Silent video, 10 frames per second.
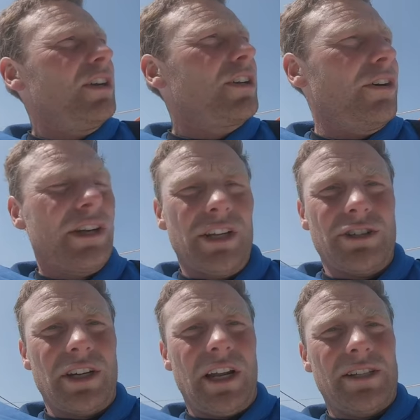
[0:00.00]
going
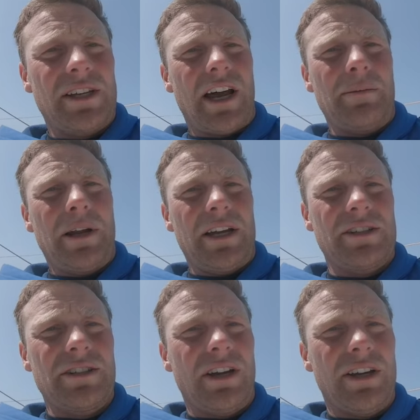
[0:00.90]
into Les Sables
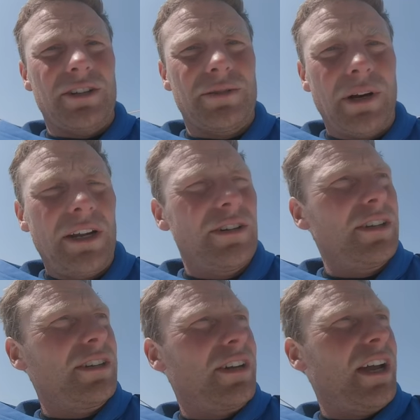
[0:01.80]
last night,
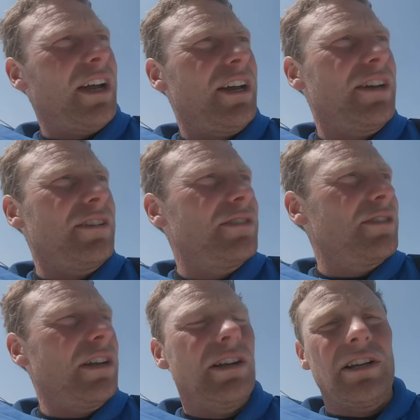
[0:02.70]
rounding uh,
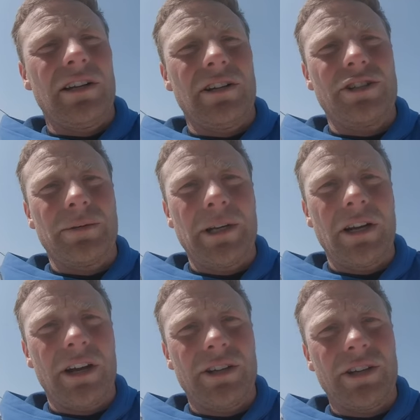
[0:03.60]
the little dummy
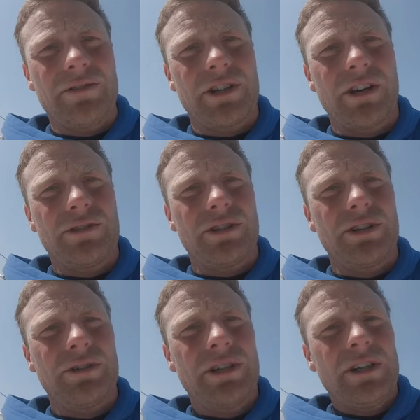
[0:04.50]
line that you have to go
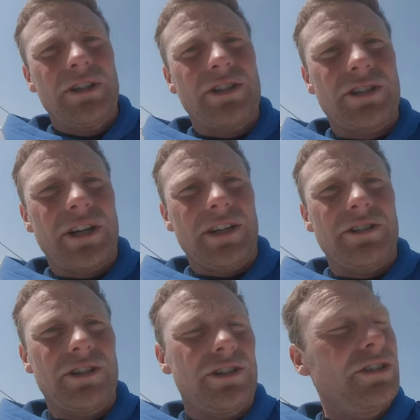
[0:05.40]
through just in
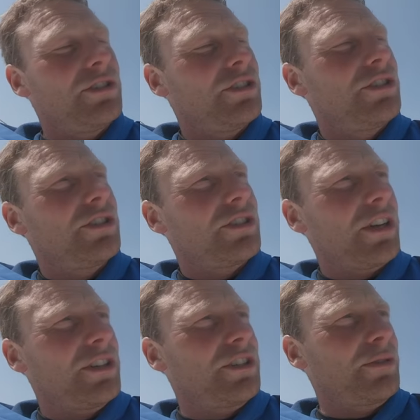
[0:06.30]
case they just
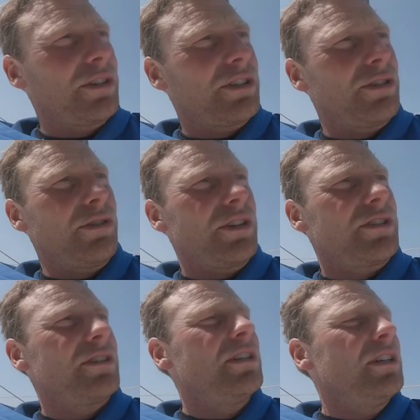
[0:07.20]
side short in the
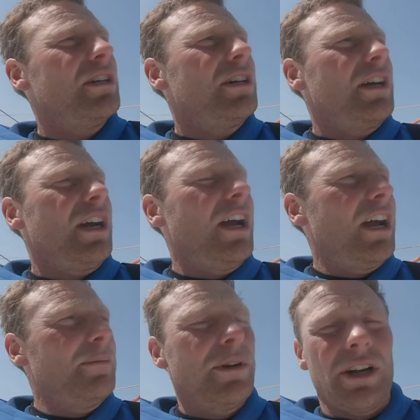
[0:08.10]
course. Uh,
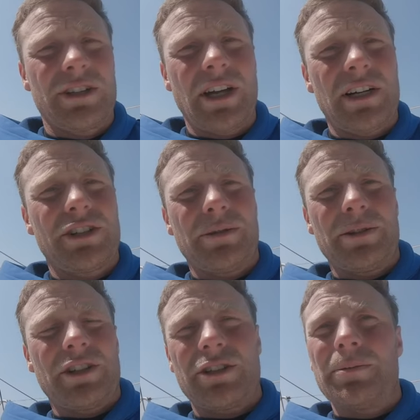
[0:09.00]
I'm um, not exactly sure
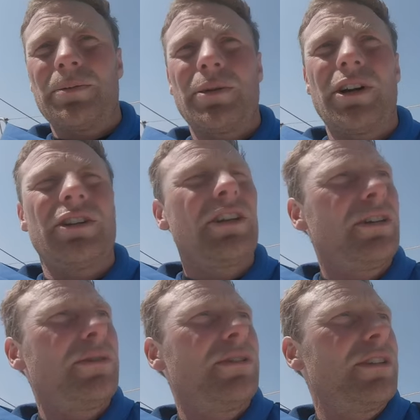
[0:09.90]
position, but I
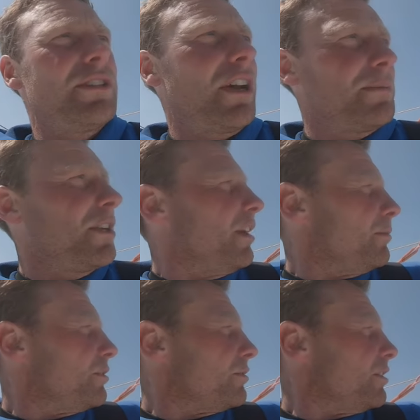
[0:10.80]
think we were in the top
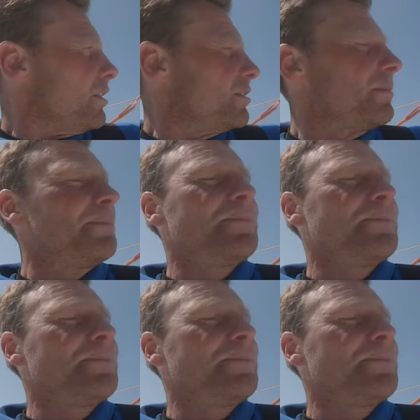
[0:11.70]
10, which was nice.